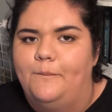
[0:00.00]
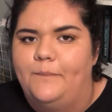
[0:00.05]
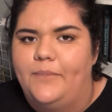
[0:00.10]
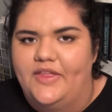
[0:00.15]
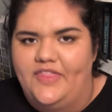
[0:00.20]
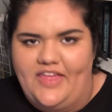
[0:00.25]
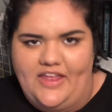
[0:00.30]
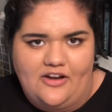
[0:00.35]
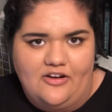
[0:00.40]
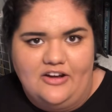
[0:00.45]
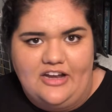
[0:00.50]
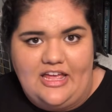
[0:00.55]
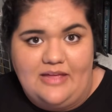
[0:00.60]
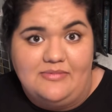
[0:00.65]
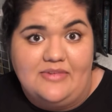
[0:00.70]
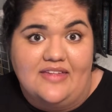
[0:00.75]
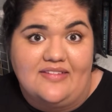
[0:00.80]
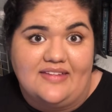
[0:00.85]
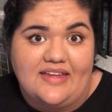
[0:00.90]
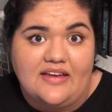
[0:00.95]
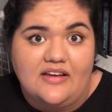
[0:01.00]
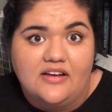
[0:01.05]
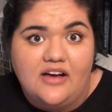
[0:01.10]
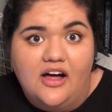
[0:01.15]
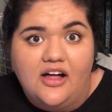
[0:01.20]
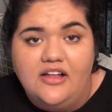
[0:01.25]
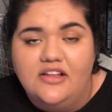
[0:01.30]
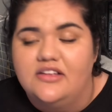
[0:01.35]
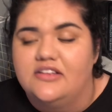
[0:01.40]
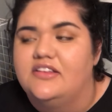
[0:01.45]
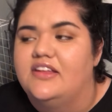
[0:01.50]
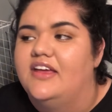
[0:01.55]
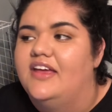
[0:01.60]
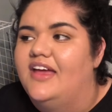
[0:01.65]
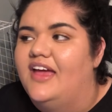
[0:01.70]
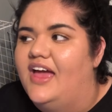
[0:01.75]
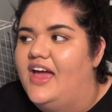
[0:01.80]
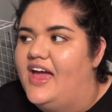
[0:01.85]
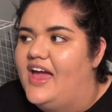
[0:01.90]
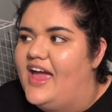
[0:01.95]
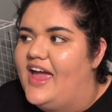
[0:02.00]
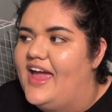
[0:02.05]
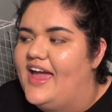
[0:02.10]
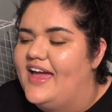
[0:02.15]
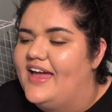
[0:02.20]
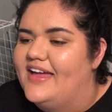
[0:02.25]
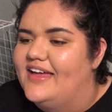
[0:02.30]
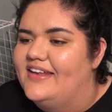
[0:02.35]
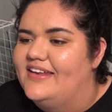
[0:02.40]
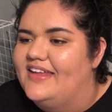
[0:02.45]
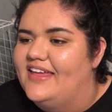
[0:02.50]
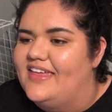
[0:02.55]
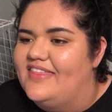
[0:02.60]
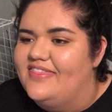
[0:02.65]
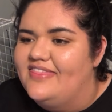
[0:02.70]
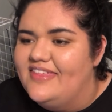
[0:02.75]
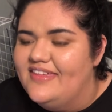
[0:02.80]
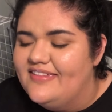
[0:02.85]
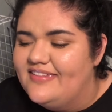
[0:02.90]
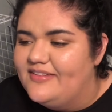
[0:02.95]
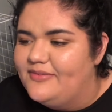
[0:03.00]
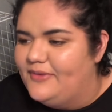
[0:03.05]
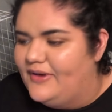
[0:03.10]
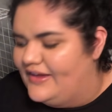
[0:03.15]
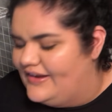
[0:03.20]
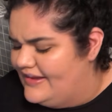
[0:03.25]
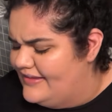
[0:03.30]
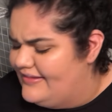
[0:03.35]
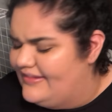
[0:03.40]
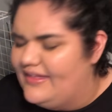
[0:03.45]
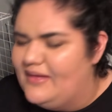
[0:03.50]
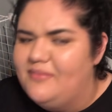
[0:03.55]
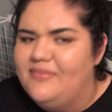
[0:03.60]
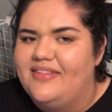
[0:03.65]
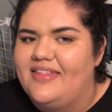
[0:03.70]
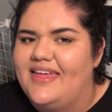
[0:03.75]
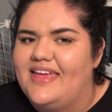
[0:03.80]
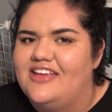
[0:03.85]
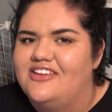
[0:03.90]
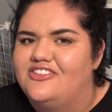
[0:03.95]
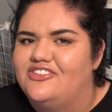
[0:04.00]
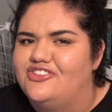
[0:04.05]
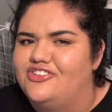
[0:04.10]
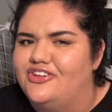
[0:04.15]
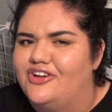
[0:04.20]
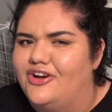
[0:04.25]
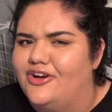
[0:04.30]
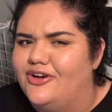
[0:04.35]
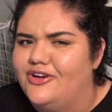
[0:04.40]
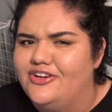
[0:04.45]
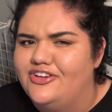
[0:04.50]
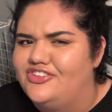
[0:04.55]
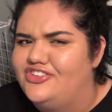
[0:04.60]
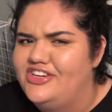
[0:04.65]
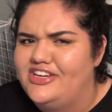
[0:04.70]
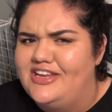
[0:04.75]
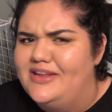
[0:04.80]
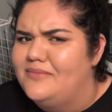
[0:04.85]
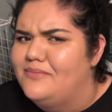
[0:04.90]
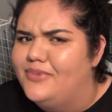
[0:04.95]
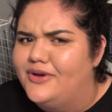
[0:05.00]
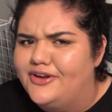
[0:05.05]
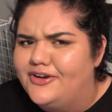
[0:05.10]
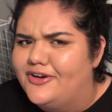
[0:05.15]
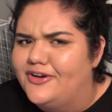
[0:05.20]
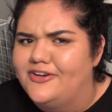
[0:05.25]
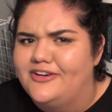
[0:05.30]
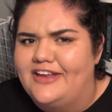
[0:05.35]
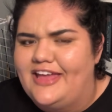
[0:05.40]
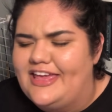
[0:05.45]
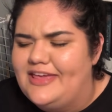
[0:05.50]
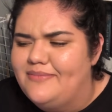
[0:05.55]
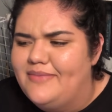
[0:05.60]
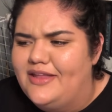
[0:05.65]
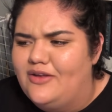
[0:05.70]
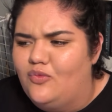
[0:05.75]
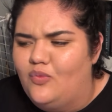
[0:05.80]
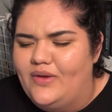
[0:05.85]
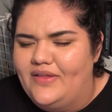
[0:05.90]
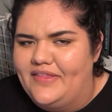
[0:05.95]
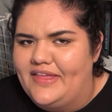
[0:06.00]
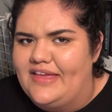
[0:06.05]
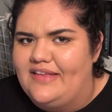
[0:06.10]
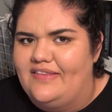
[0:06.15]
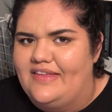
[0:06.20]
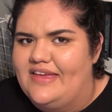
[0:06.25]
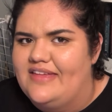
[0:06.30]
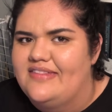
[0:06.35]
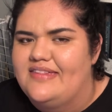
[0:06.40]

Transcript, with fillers: But then her name does get called. And in this one, it seems like her, she didn't put her name in willingly.